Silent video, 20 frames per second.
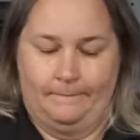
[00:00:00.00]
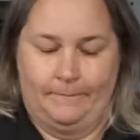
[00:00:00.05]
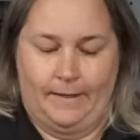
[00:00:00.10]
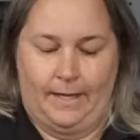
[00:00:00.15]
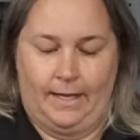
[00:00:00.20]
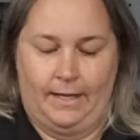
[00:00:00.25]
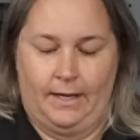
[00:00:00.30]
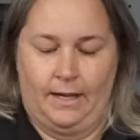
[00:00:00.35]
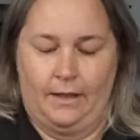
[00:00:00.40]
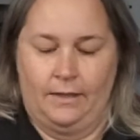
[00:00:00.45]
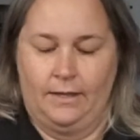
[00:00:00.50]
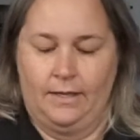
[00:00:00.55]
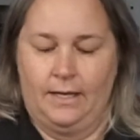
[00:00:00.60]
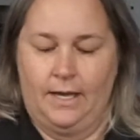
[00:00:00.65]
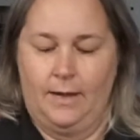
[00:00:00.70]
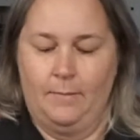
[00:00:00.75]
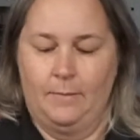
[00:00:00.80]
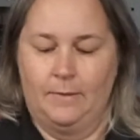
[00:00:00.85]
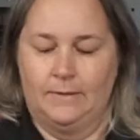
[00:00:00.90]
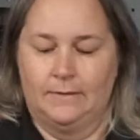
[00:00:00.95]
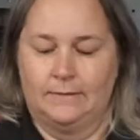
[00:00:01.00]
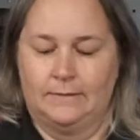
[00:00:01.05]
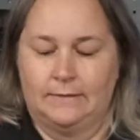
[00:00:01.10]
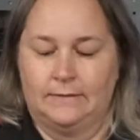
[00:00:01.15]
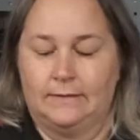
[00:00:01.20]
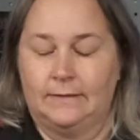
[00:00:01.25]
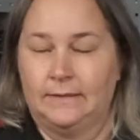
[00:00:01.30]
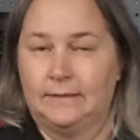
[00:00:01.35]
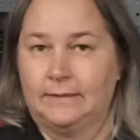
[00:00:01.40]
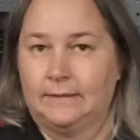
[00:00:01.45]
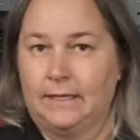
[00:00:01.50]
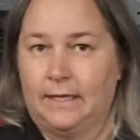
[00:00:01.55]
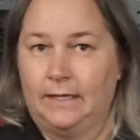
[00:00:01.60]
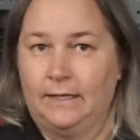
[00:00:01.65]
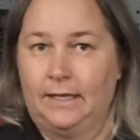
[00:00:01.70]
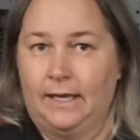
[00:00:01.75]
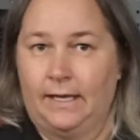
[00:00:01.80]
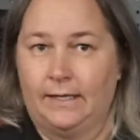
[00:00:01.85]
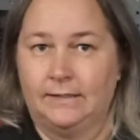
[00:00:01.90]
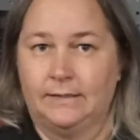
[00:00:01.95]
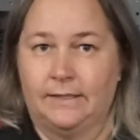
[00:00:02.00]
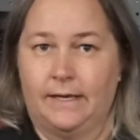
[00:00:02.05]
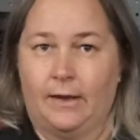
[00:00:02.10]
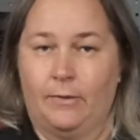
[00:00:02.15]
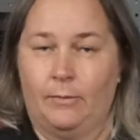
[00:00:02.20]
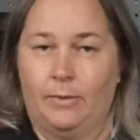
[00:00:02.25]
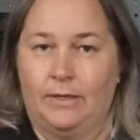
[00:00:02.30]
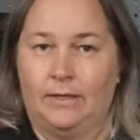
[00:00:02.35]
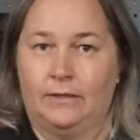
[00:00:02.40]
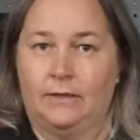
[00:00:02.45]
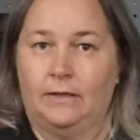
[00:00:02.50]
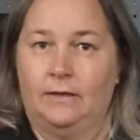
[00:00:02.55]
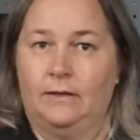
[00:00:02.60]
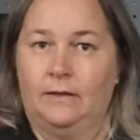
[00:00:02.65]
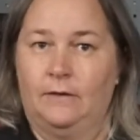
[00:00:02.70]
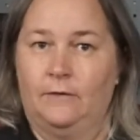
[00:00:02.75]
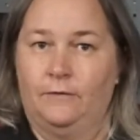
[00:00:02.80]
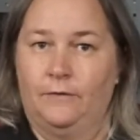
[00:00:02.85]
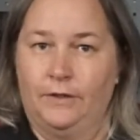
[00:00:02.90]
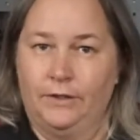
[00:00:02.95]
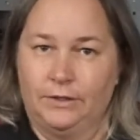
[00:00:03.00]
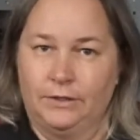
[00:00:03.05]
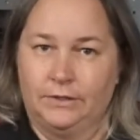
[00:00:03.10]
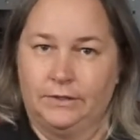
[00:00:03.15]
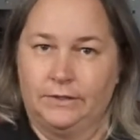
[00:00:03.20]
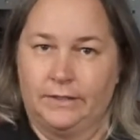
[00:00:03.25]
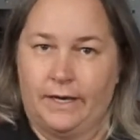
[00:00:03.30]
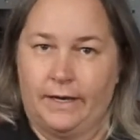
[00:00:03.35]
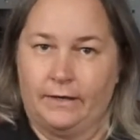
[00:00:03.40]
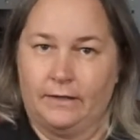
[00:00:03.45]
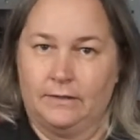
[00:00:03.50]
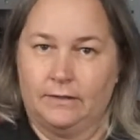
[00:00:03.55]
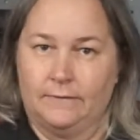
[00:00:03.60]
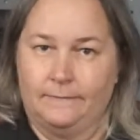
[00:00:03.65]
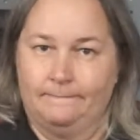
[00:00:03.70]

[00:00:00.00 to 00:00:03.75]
and nothing happens. This gun has now been function checked.